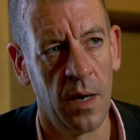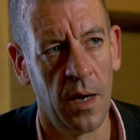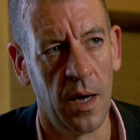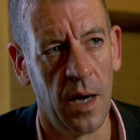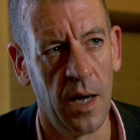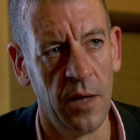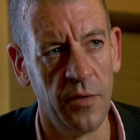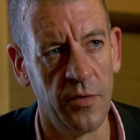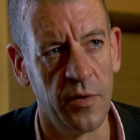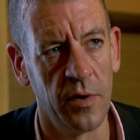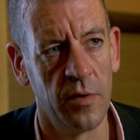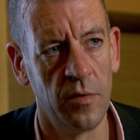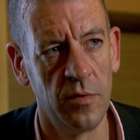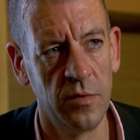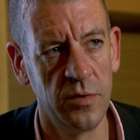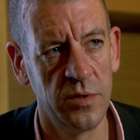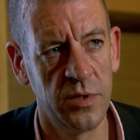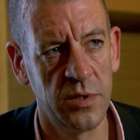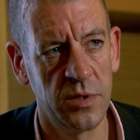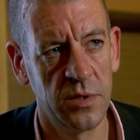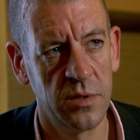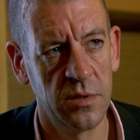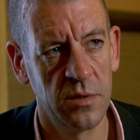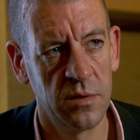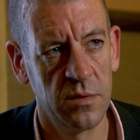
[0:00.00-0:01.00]
And
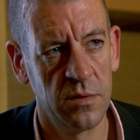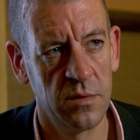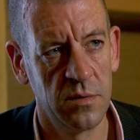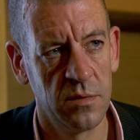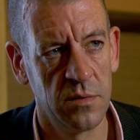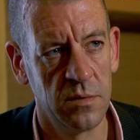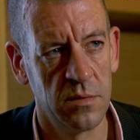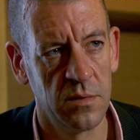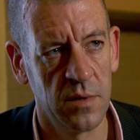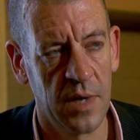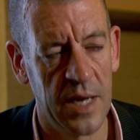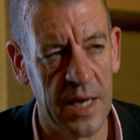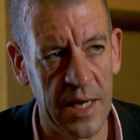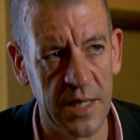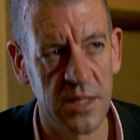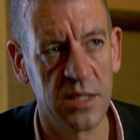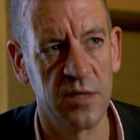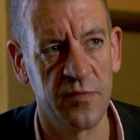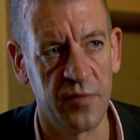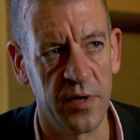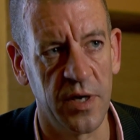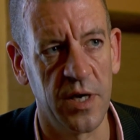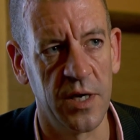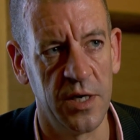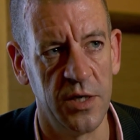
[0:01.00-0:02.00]
those
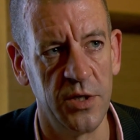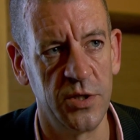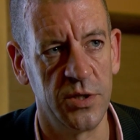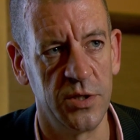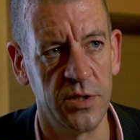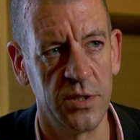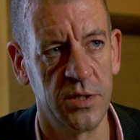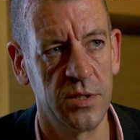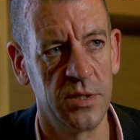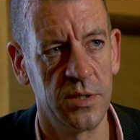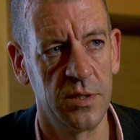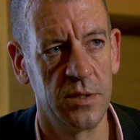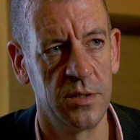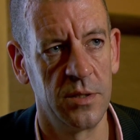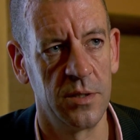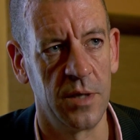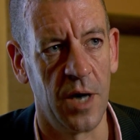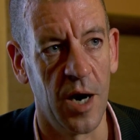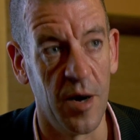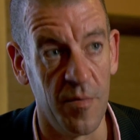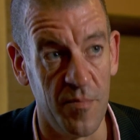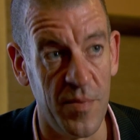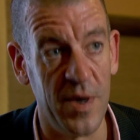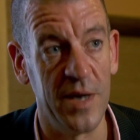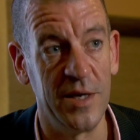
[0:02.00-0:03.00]
classifications
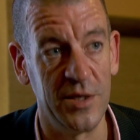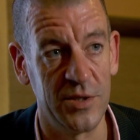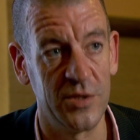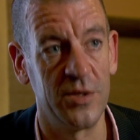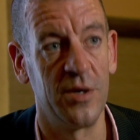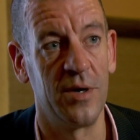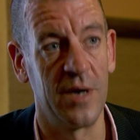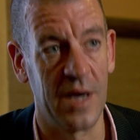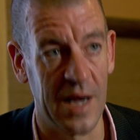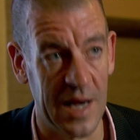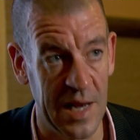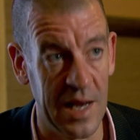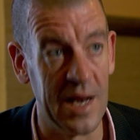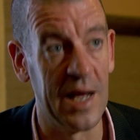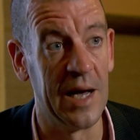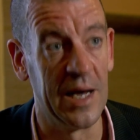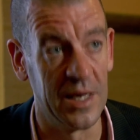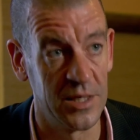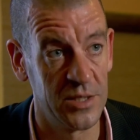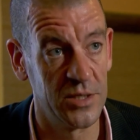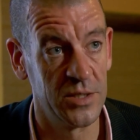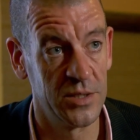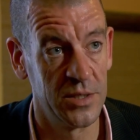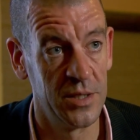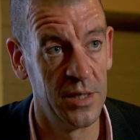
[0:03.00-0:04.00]
are based on
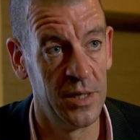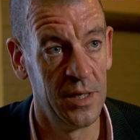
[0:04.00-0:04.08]
class.